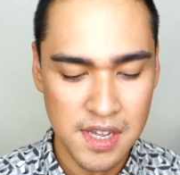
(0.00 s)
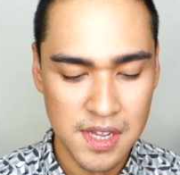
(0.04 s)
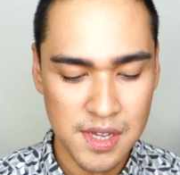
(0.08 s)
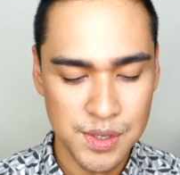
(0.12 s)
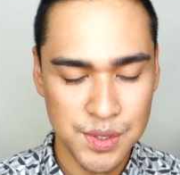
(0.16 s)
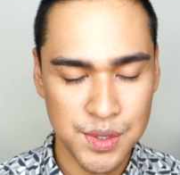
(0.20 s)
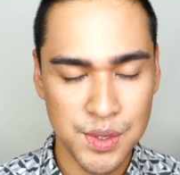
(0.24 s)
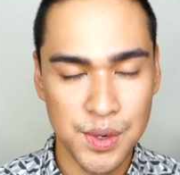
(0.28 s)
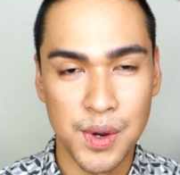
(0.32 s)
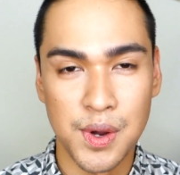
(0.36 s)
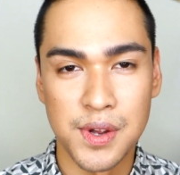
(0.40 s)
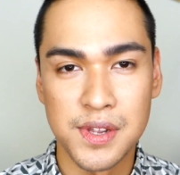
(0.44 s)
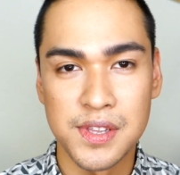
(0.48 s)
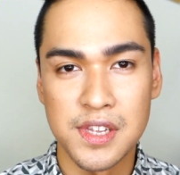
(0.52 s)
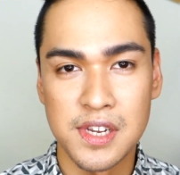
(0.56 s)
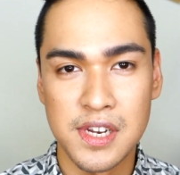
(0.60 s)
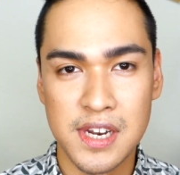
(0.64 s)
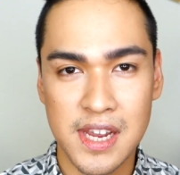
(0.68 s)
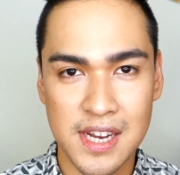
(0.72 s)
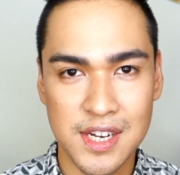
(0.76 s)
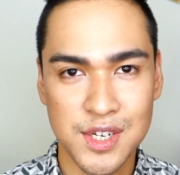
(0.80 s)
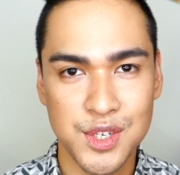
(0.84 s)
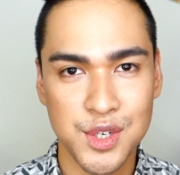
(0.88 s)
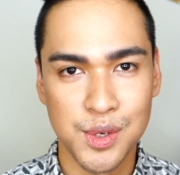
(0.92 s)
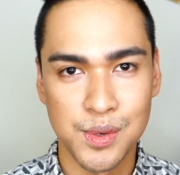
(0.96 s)
So all the
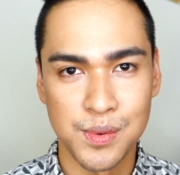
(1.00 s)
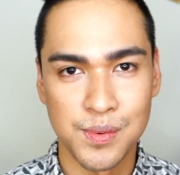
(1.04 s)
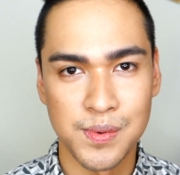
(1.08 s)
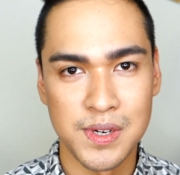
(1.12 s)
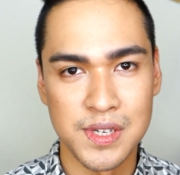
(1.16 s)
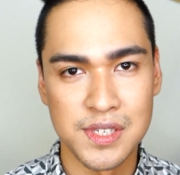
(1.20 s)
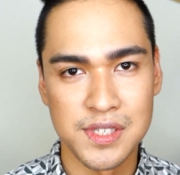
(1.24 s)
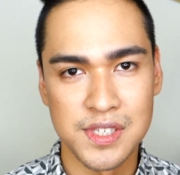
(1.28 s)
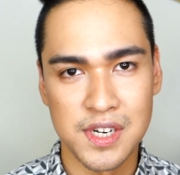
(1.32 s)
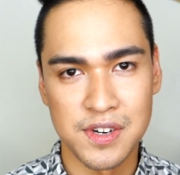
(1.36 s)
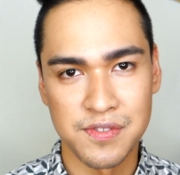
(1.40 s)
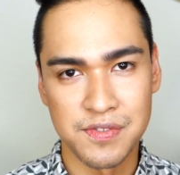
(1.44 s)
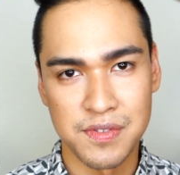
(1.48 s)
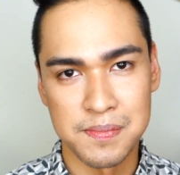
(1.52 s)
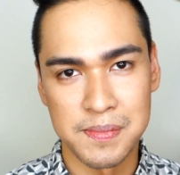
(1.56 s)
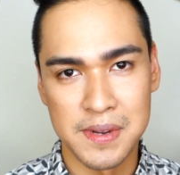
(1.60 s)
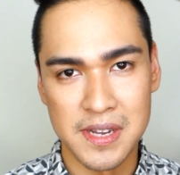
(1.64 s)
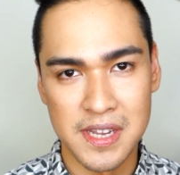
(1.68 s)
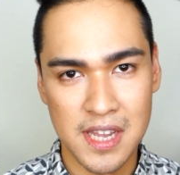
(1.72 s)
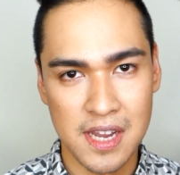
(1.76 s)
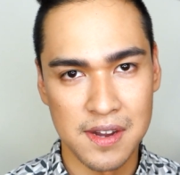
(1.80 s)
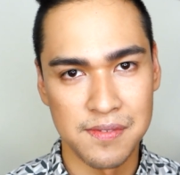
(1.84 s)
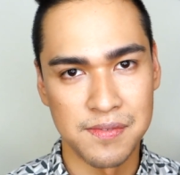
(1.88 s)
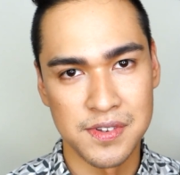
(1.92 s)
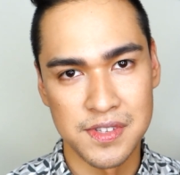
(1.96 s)
natural ones are from my
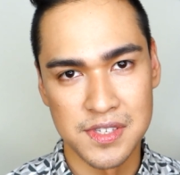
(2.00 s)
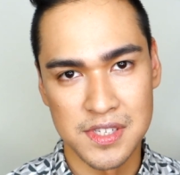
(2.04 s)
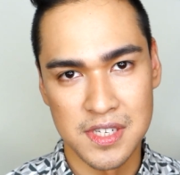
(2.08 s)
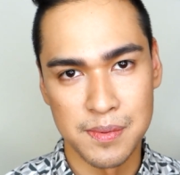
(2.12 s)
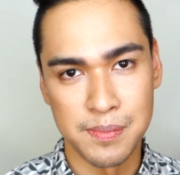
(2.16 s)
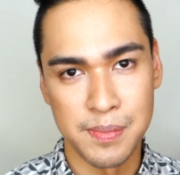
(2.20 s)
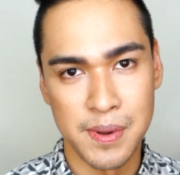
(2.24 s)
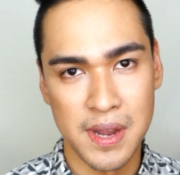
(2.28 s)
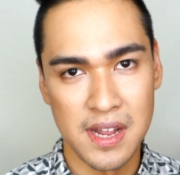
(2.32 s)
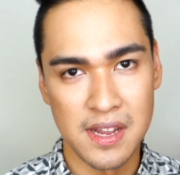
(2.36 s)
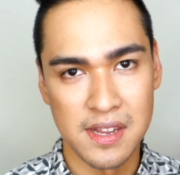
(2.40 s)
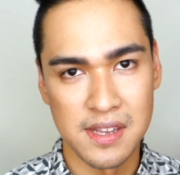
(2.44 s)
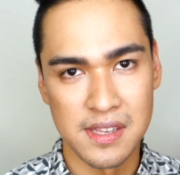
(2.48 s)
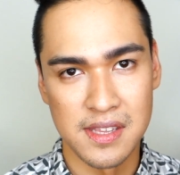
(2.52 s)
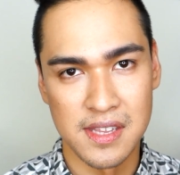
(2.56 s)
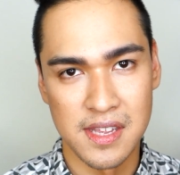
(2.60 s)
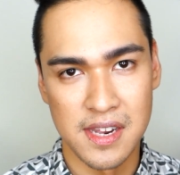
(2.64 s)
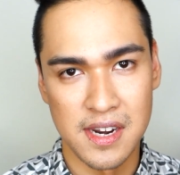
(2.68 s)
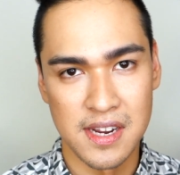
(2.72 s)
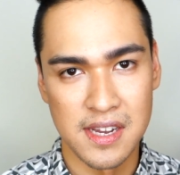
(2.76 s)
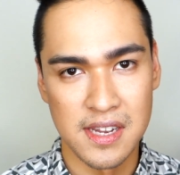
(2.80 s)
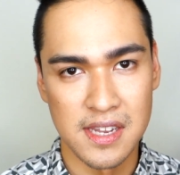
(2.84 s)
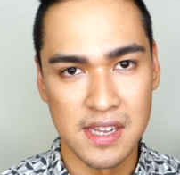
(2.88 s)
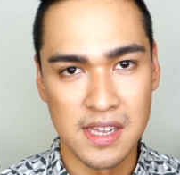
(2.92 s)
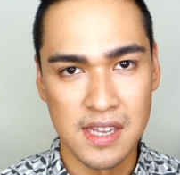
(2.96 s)
Kat Von D palette that
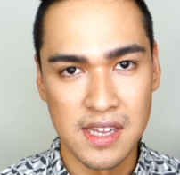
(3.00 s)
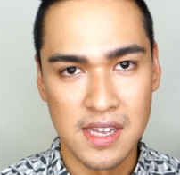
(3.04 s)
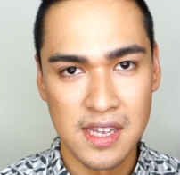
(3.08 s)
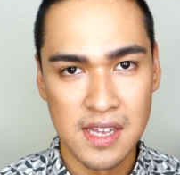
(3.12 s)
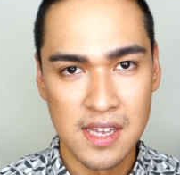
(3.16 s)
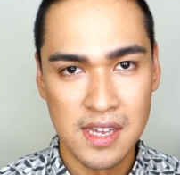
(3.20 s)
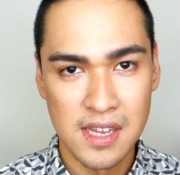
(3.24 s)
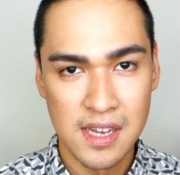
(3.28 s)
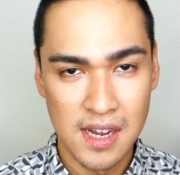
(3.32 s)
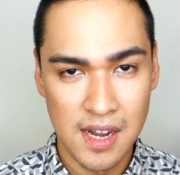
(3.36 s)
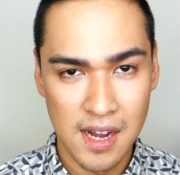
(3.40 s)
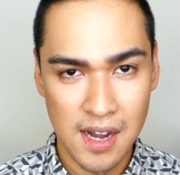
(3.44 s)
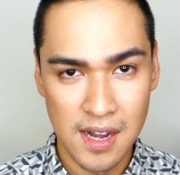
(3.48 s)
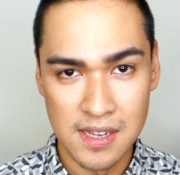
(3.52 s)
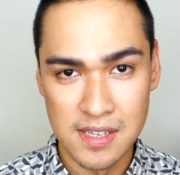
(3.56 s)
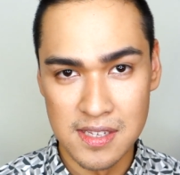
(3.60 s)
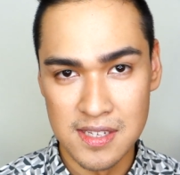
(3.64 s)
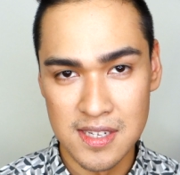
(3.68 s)
I